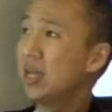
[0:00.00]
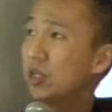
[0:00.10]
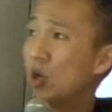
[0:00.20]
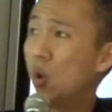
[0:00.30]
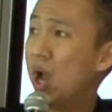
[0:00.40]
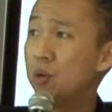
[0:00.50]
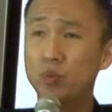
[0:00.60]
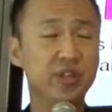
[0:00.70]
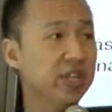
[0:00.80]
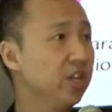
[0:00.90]
So, and
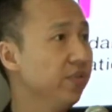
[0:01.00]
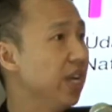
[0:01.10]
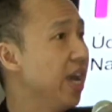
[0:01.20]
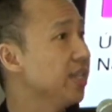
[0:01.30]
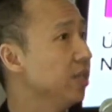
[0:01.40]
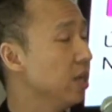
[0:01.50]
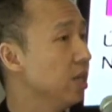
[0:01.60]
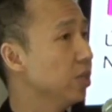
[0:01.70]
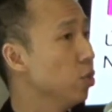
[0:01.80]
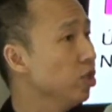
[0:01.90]
we think of it as an, a
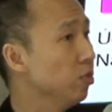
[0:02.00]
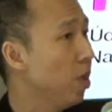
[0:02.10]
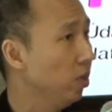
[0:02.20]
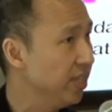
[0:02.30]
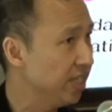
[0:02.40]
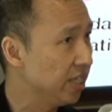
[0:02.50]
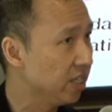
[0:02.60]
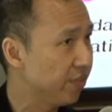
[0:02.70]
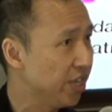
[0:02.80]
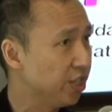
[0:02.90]
social policy
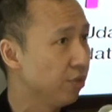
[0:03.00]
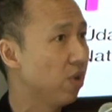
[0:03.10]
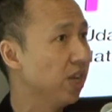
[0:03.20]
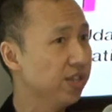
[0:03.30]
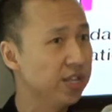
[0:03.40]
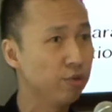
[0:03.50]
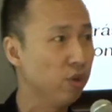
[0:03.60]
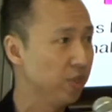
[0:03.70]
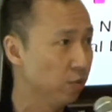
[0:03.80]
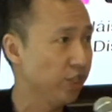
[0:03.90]
intervention rather than
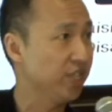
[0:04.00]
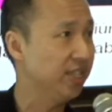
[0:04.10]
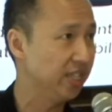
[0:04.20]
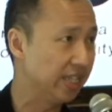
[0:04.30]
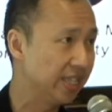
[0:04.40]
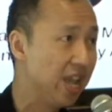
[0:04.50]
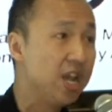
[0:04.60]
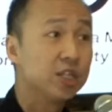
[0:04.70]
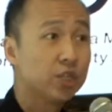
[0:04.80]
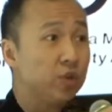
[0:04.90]
criminal justice.
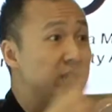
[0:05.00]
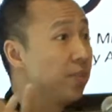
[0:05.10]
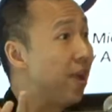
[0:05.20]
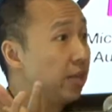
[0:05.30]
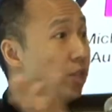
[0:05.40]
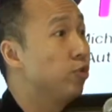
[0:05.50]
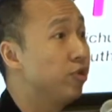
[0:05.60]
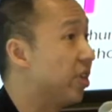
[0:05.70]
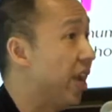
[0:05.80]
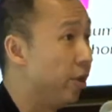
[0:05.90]
So it's about
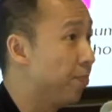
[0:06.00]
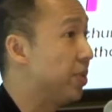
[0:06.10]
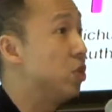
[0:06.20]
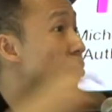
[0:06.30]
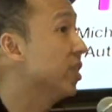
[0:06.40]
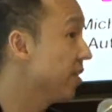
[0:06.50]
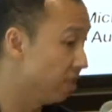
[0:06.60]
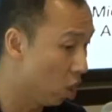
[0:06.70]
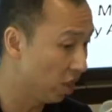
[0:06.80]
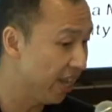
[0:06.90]
social care abuse, it's
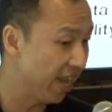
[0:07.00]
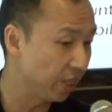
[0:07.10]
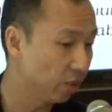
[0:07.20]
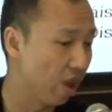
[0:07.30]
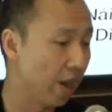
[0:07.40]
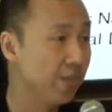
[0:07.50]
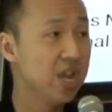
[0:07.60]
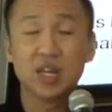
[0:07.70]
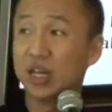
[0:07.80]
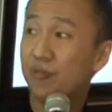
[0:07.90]
not a hate crime.
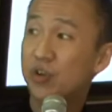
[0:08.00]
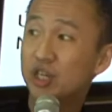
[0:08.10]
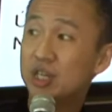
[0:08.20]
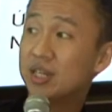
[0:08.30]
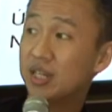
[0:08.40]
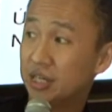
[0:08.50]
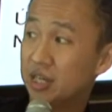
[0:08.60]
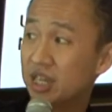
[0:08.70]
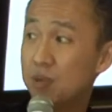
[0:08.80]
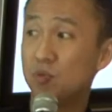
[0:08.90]
Deficiency,
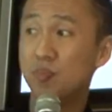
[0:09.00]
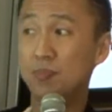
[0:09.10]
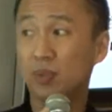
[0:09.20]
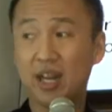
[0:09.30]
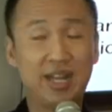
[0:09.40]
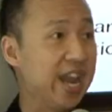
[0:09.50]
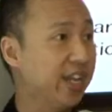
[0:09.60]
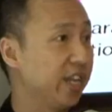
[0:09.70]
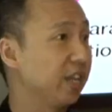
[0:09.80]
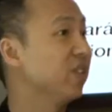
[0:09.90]
disabled people are
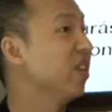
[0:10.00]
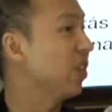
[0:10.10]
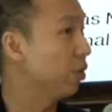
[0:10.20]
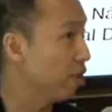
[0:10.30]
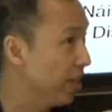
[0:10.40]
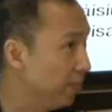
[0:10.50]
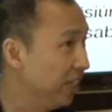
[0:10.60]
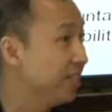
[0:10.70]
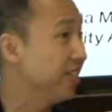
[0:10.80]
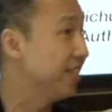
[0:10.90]
lacking. They have their
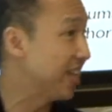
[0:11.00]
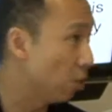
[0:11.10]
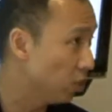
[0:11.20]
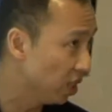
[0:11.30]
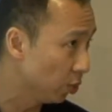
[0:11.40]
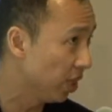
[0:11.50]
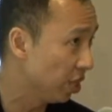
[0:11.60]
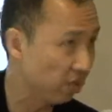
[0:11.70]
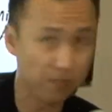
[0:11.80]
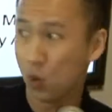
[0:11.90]
credibility doubted when they
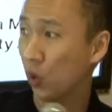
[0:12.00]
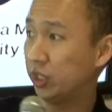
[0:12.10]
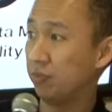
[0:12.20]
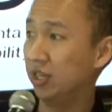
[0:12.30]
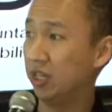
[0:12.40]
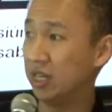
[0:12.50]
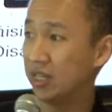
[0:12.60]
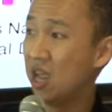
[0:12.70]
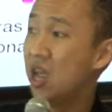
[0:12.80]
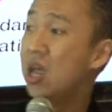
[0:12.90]
report to
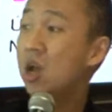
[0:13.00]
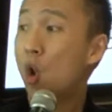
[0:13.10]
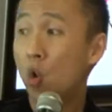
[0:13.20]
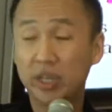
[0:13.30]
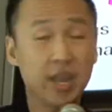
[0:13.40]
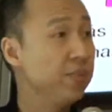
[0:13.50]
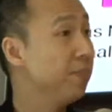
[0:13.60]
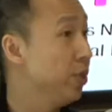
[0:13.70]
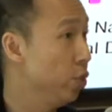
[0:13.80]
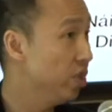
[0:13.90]
police. Or it can can be
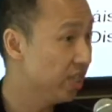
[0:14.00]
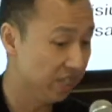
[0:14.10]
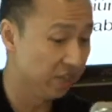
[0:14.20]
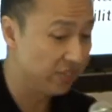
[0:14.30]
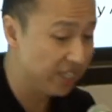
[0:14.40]
punitive.